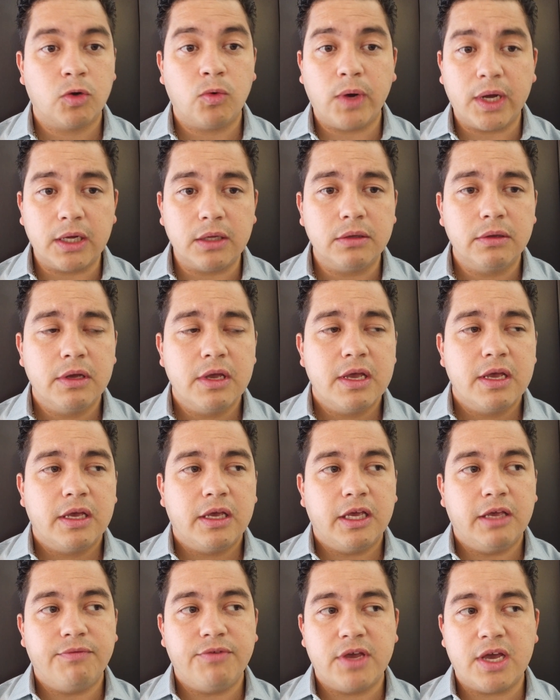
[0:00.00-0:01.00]
Well,
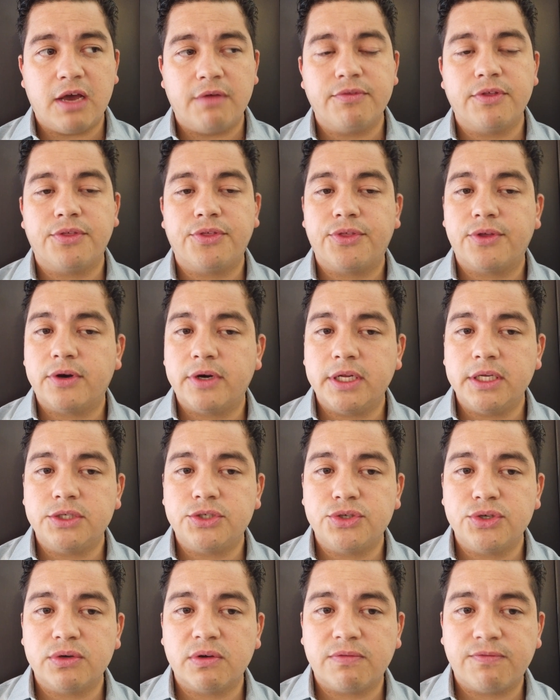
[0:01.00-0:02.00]
If you have the $32,000
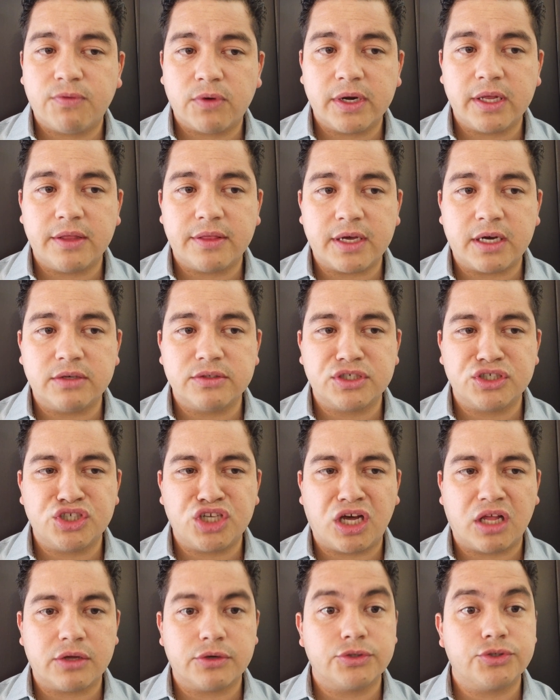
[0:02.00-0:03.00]
to
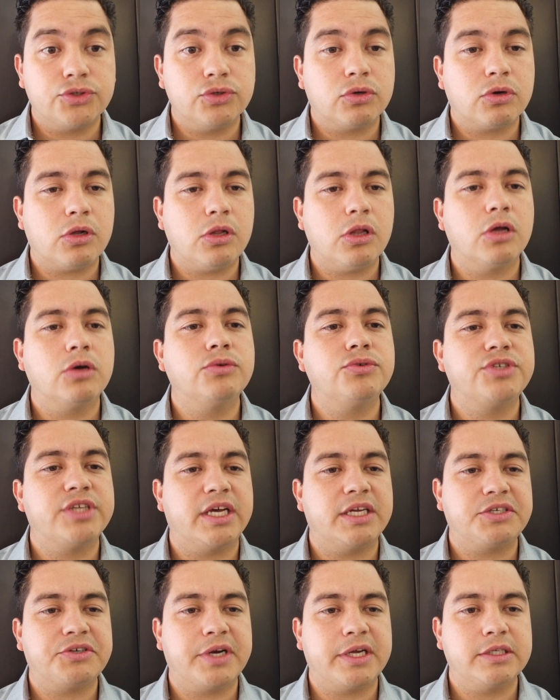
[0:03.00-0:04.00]
$40,000 to close
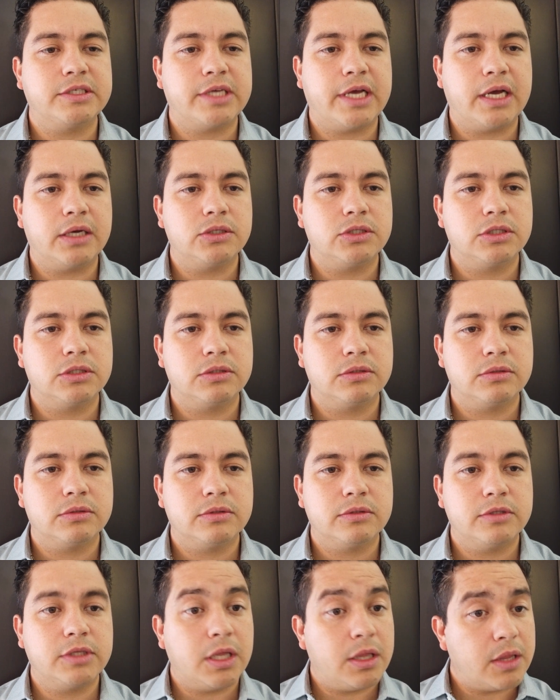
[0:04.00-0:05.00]
that transaction,
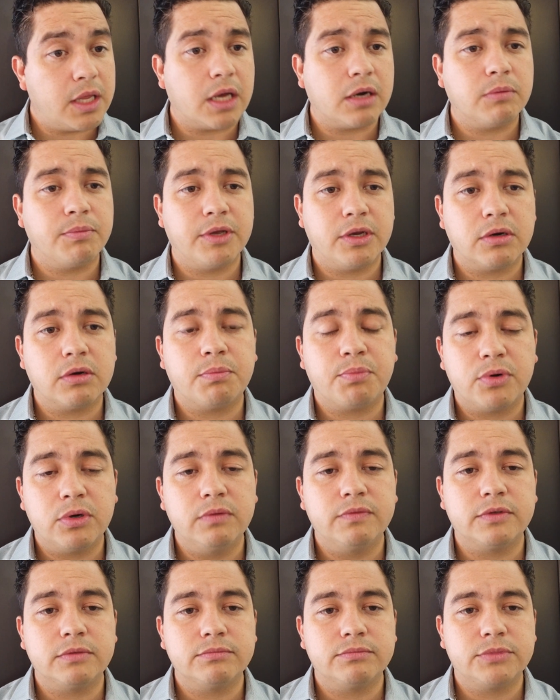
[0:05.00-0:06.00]
then that'll be your
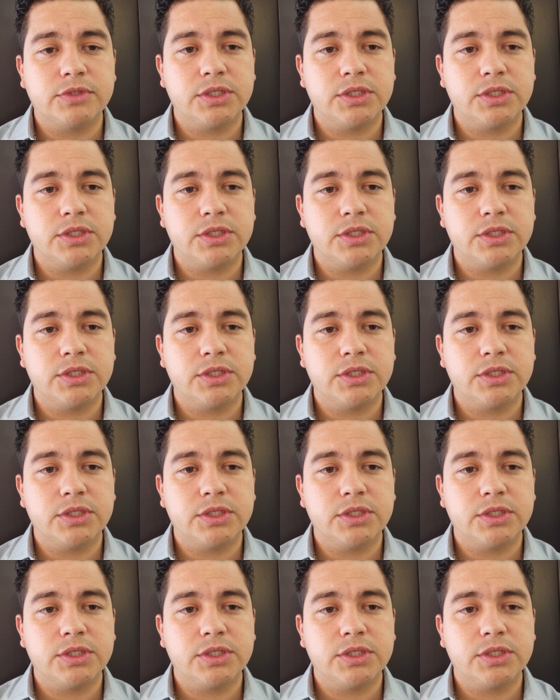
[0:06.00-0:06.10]
approval,